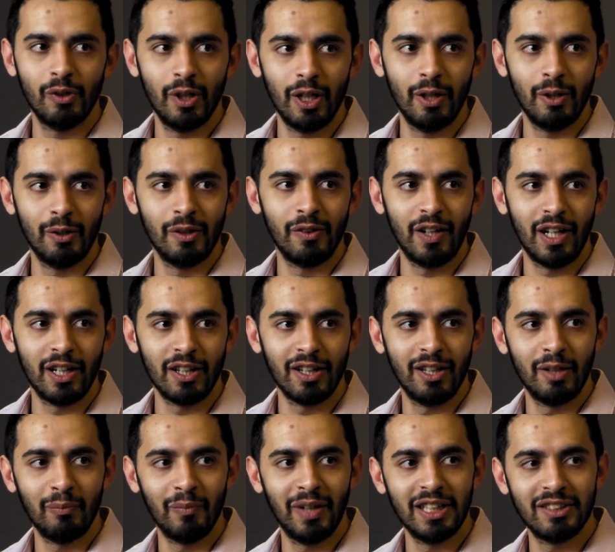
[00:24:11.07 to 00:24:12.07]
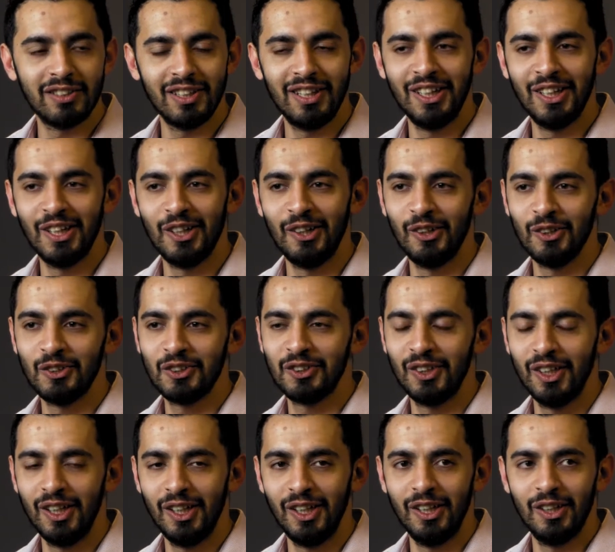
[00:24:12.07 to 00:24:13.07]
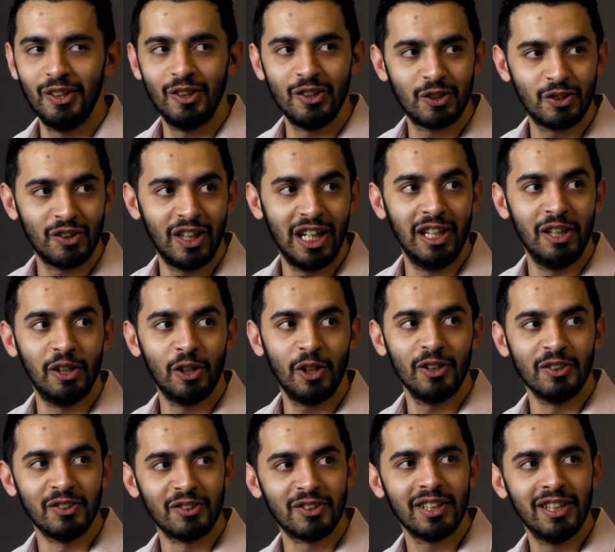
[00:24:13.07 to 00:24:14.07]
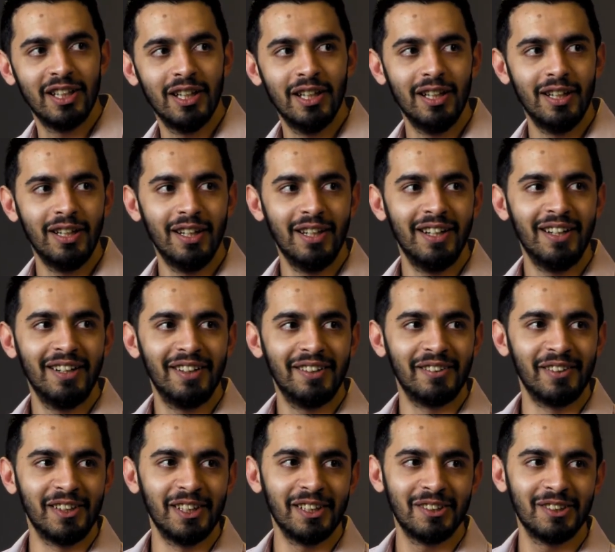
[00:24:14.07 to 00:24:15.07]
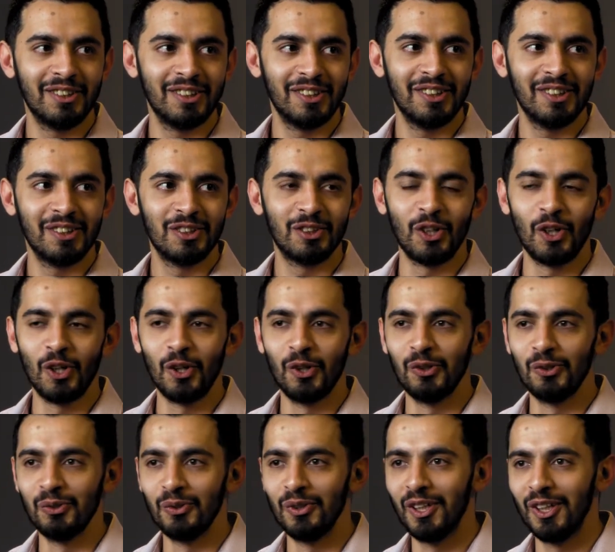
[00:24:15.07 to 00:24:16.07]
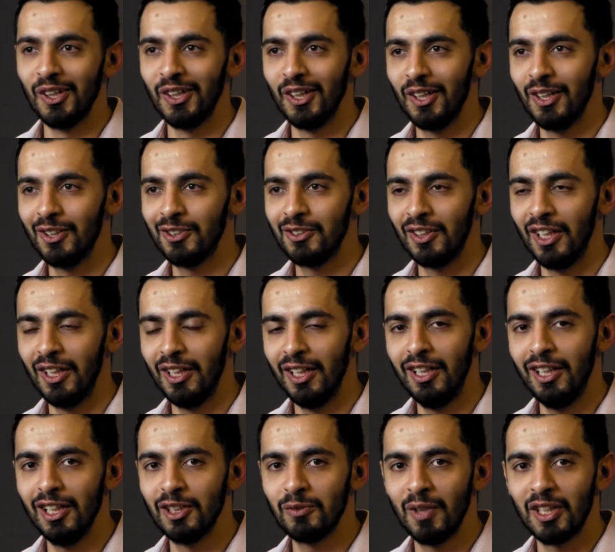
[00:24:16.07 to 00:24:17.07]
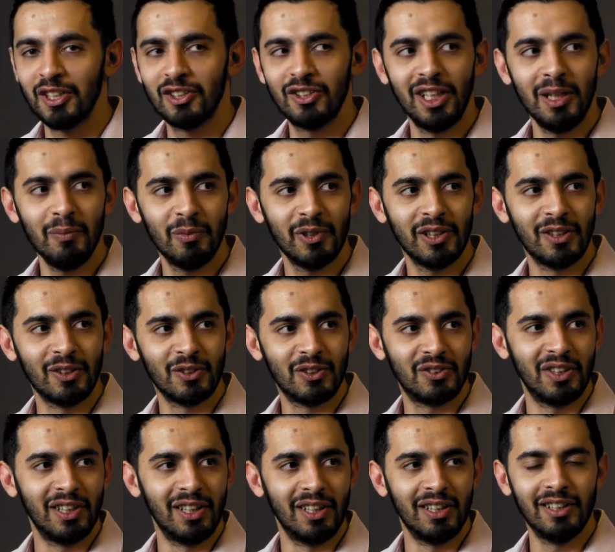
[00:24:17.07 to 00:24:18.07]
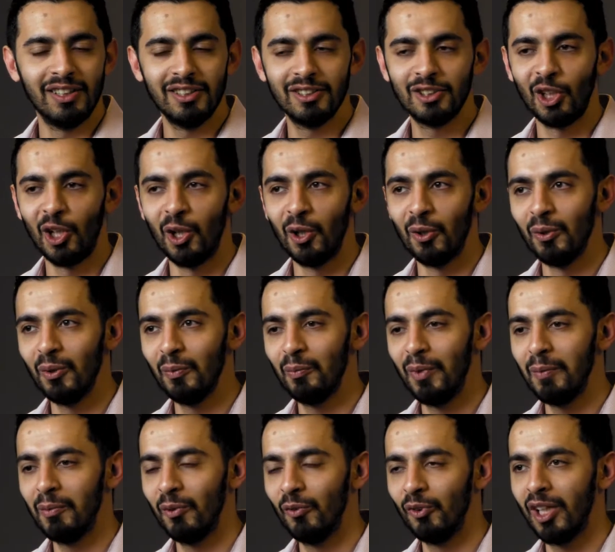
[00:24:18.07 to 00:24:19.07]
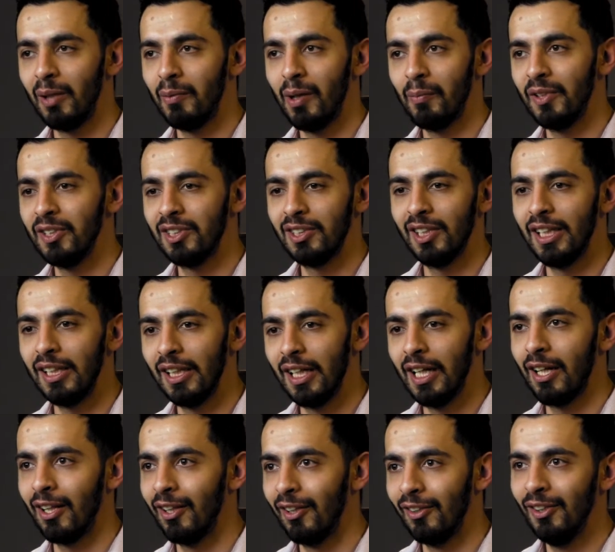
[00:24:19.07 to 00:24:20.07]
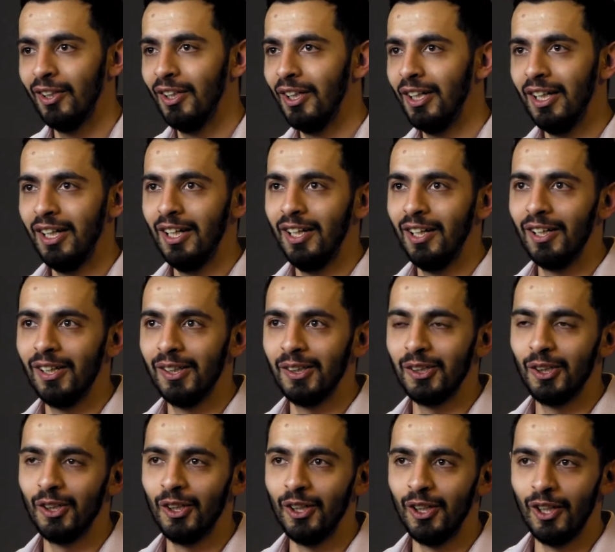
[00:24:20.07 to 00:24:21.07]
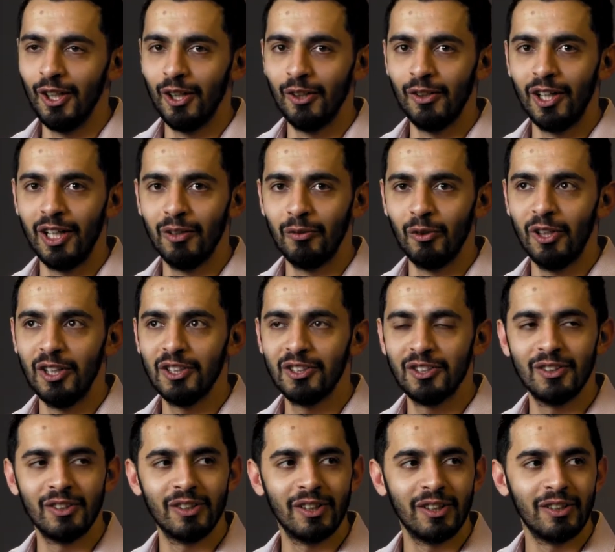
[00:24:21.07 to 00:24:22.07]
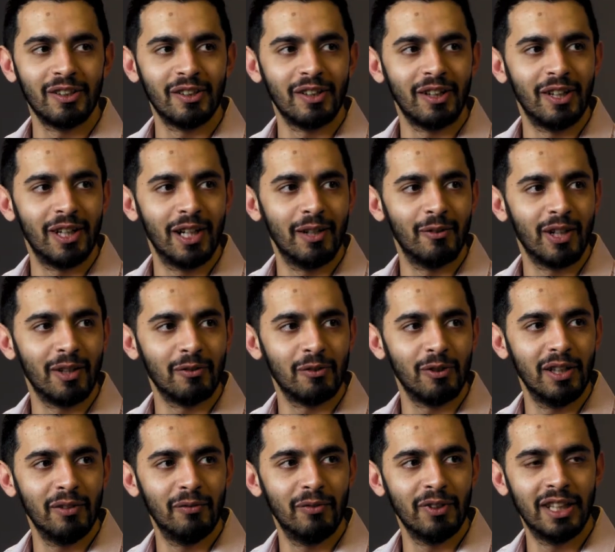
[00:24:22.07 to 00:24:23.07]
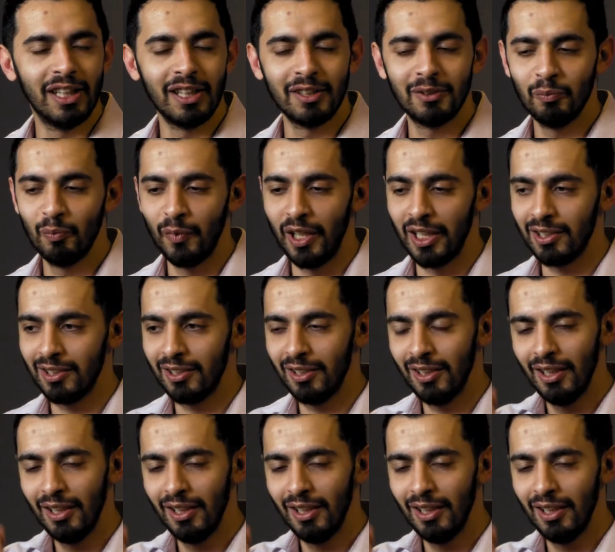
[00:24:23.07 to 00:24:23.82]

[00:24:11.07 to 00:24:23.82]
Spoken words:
rather than maintaining it in Australian dollars, right? So India is much cheaper than Australia. So people would come up and say that, and, you know, I would listen, and I would have to live with that. But